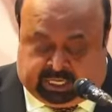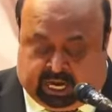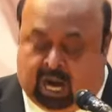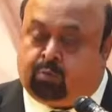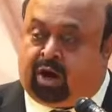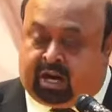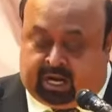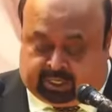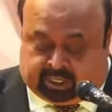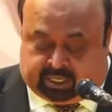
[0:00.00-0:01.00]
He
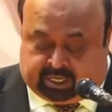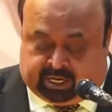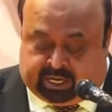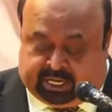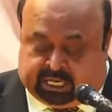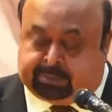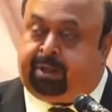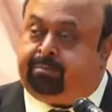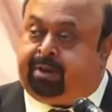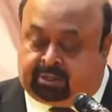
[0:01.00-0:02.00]
advocated
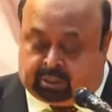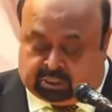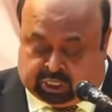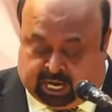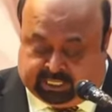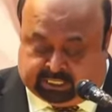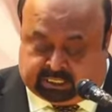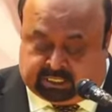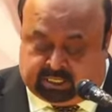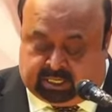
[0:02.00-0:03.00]
experimental
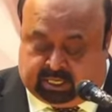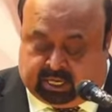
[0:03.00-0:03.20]
science